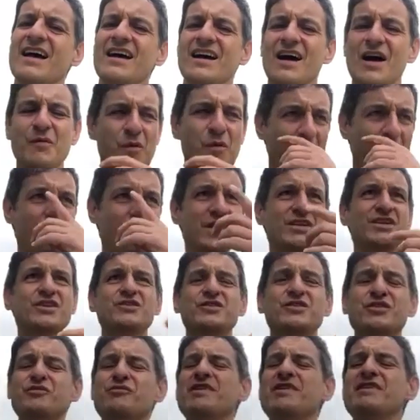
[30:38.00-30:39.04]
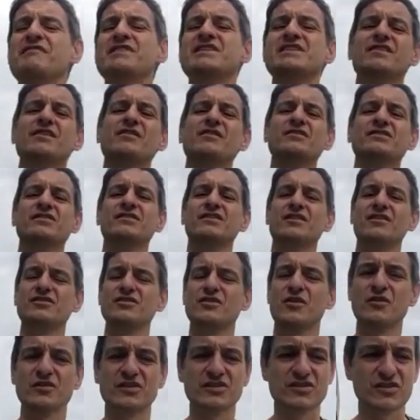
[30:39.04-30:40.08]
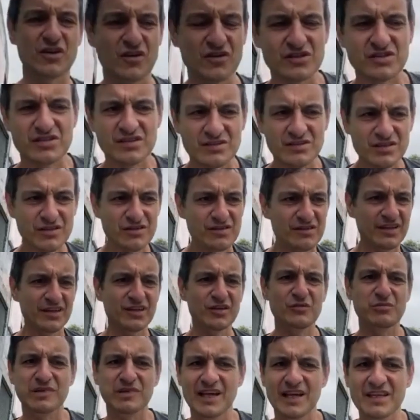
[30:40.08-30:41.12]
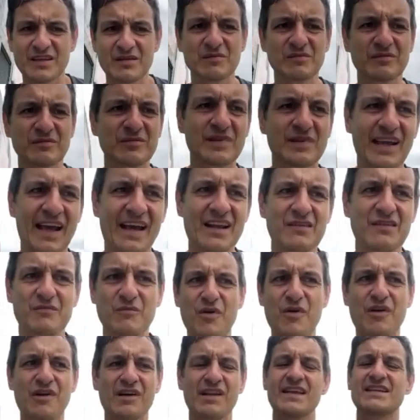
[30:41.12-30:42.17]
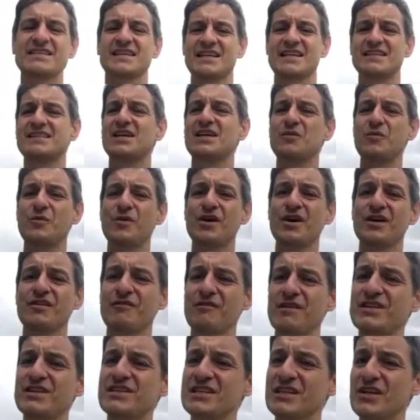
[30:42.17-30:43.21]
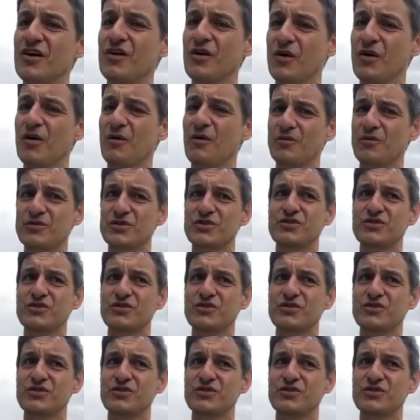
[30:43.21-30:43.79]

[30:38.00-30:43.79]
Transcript: And when you do revisit those old songs, do you think you'll play them kind of more or less as they were originally, or would